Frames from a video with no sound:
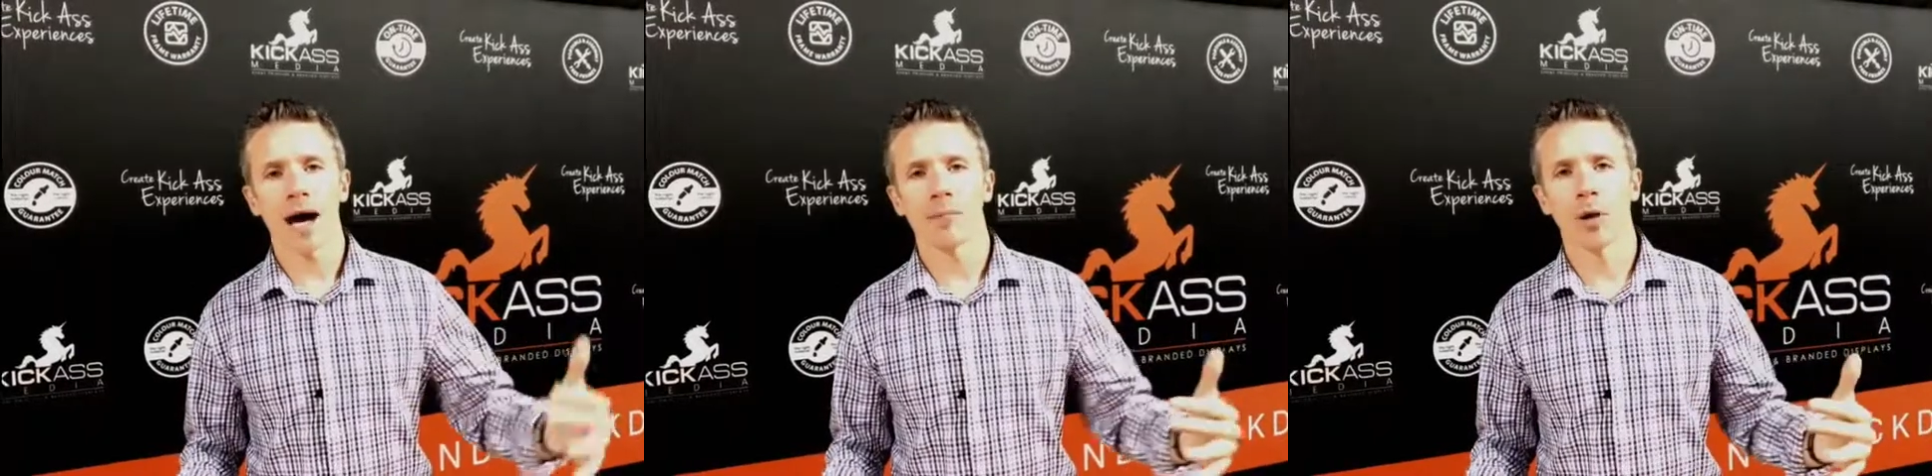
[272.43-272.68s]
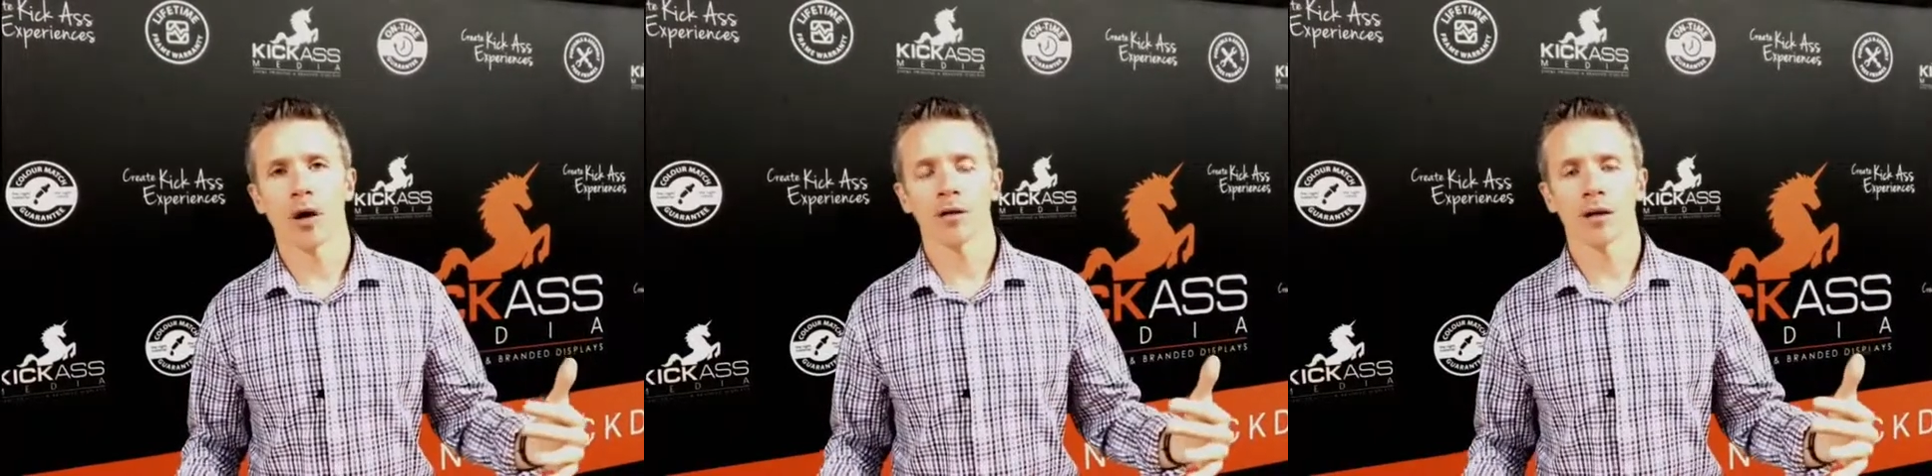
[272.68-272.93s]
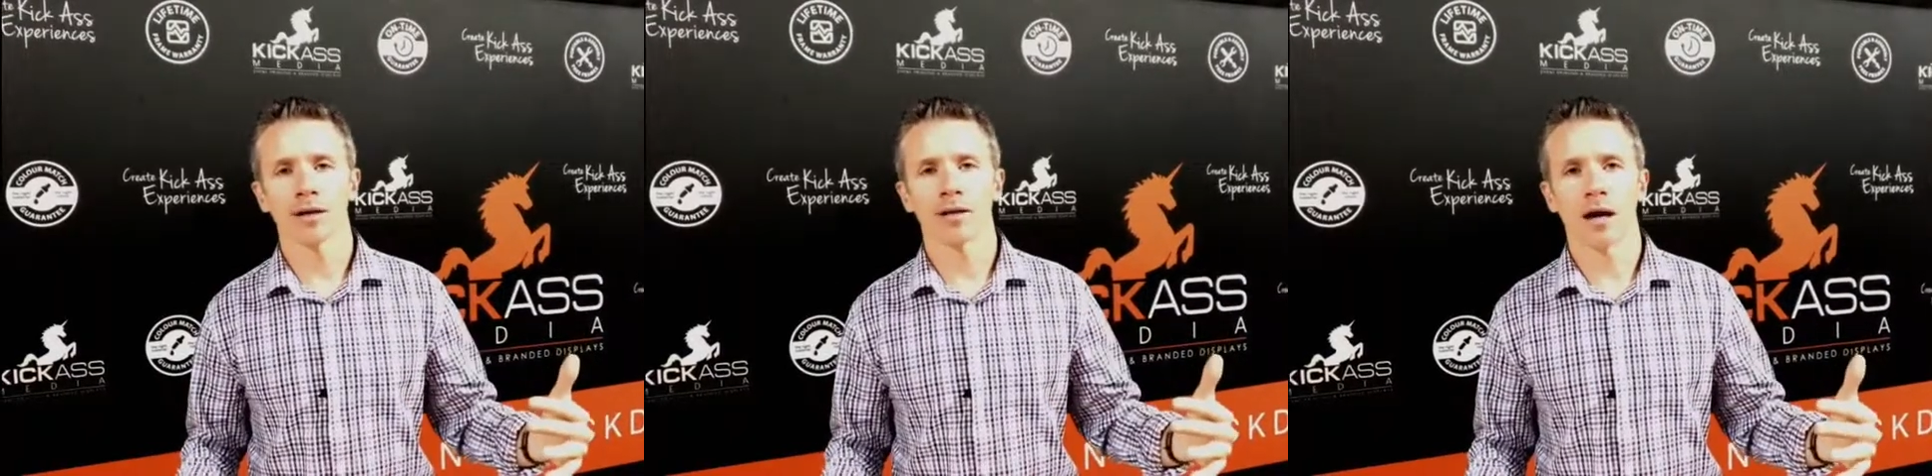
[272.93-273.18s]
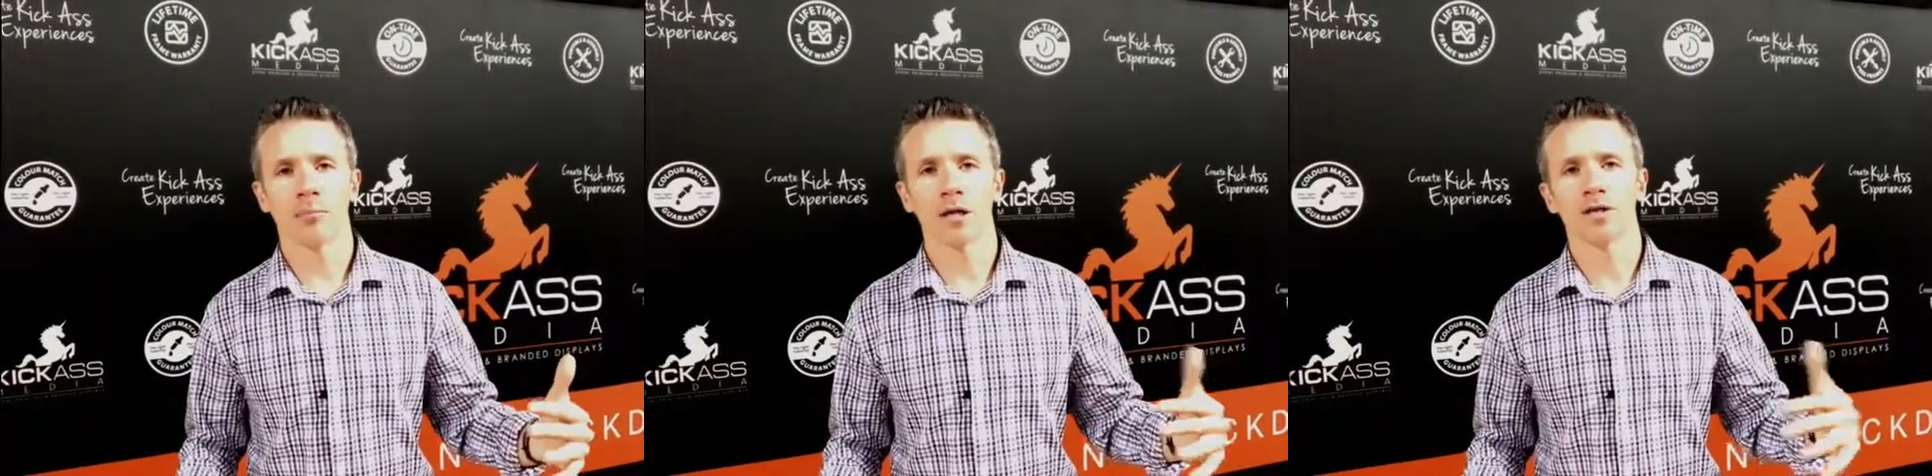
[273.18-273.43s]
bar like
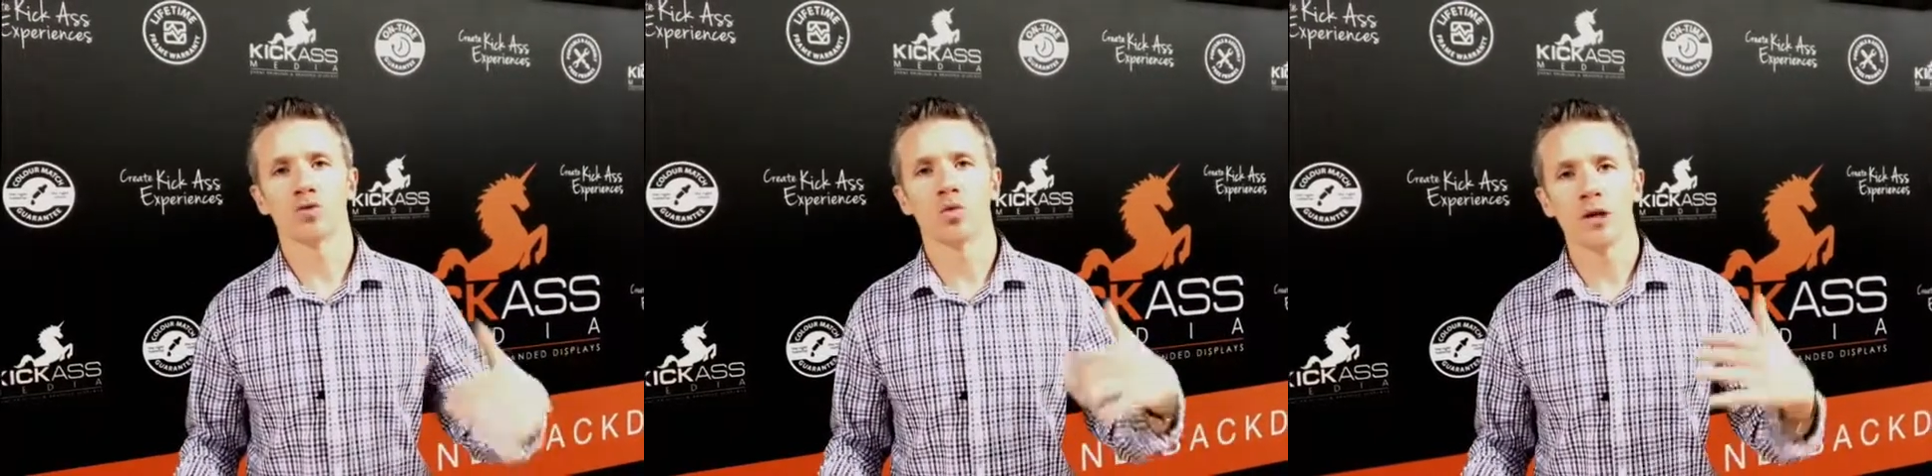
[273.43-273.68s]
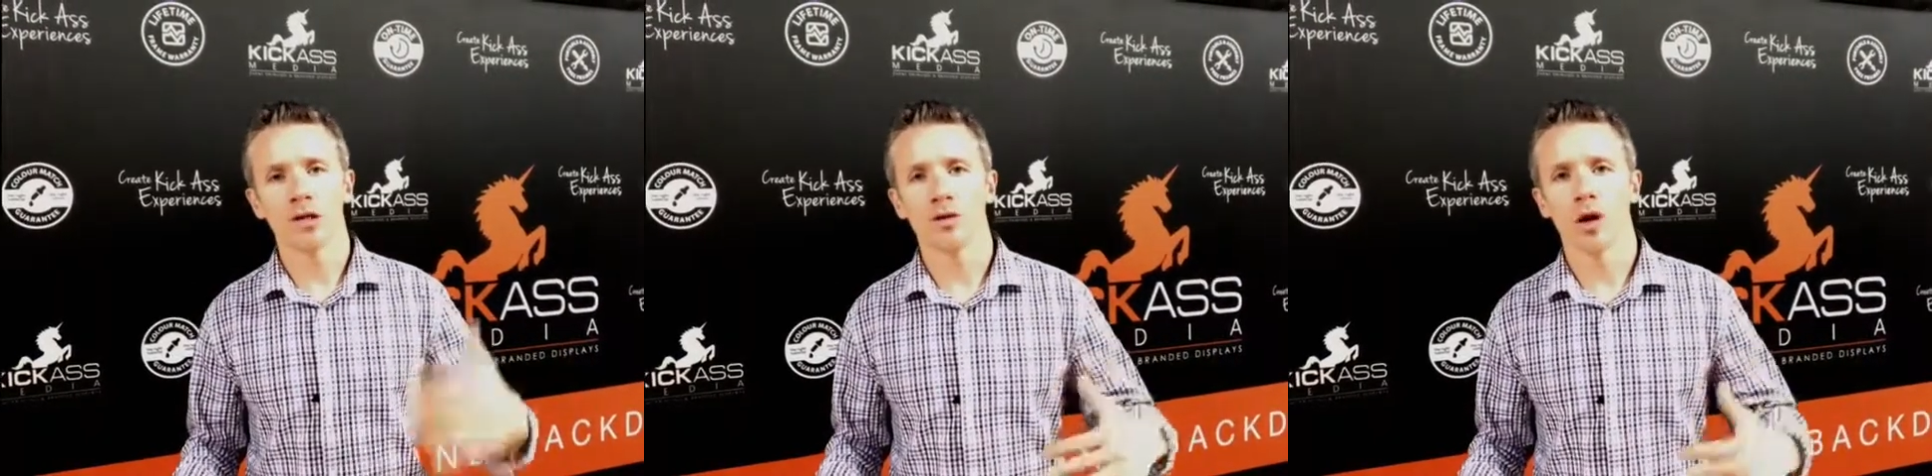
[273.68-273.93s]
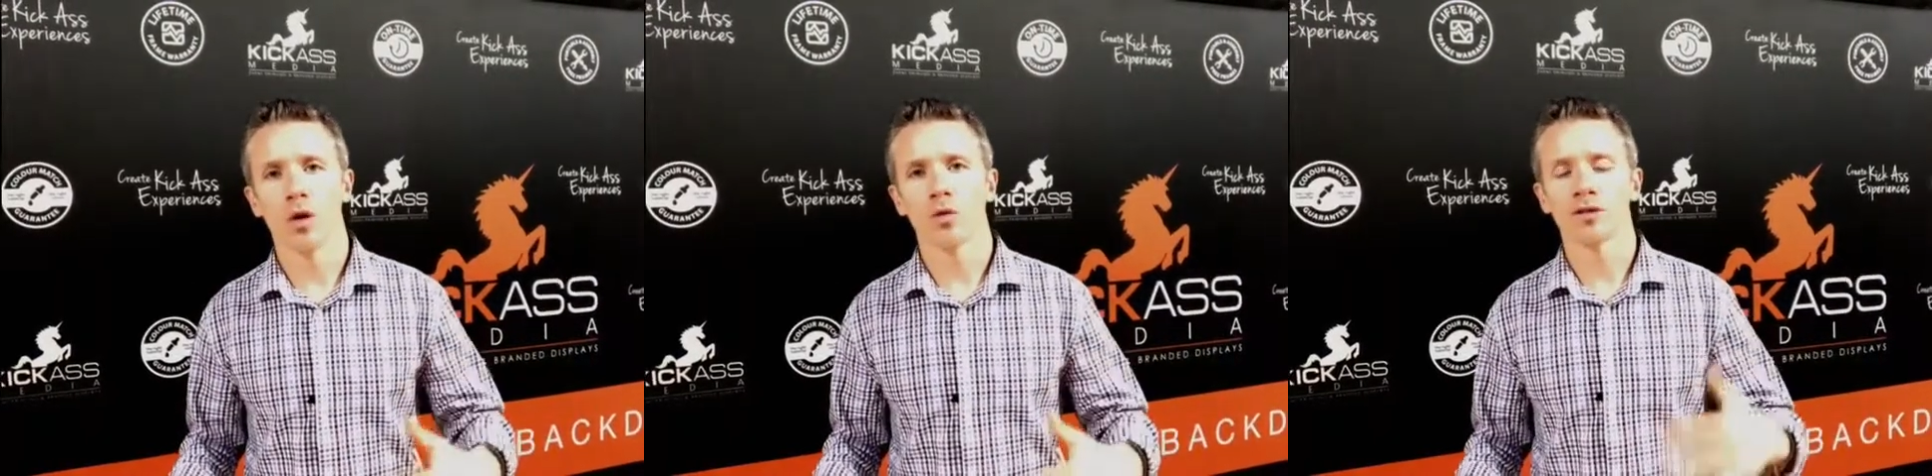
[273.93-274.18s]
that because we know